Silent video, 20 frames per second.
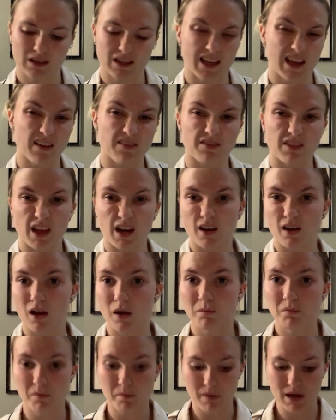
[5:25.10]
give that a
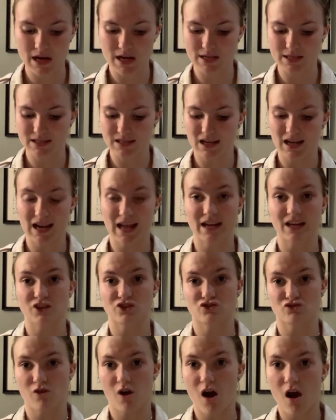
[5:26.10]
couple minutes to let it
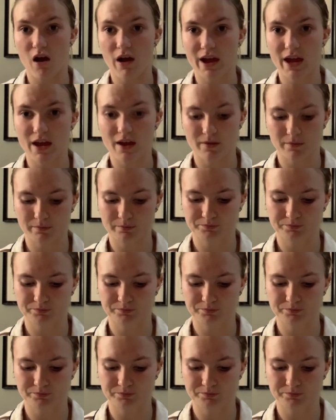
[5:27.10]
dry.